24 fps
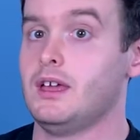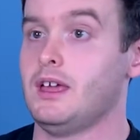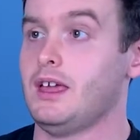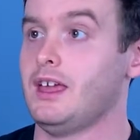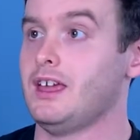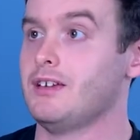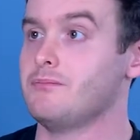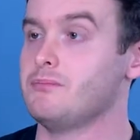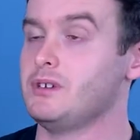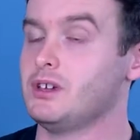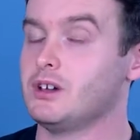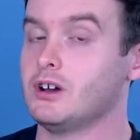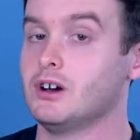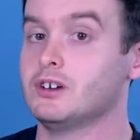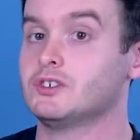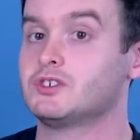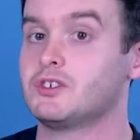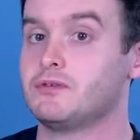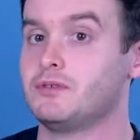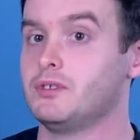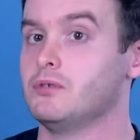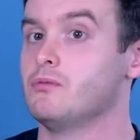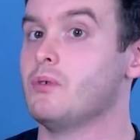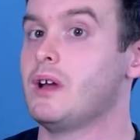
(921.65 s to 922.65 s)
and because
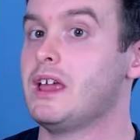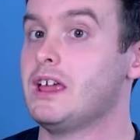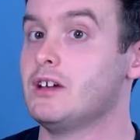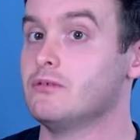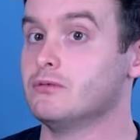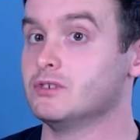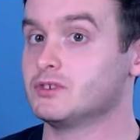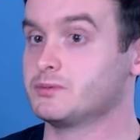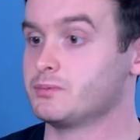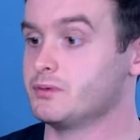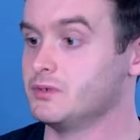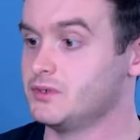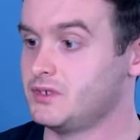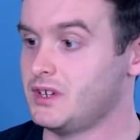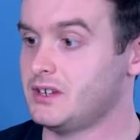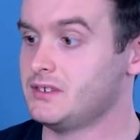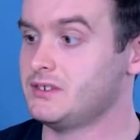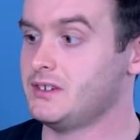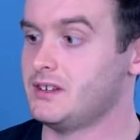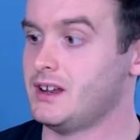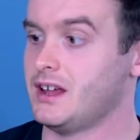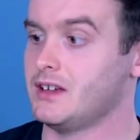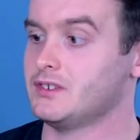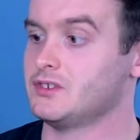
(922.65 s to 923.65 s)
of the way it was
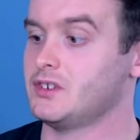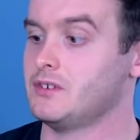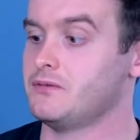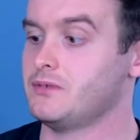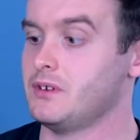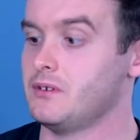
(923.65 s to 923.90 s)
presented as if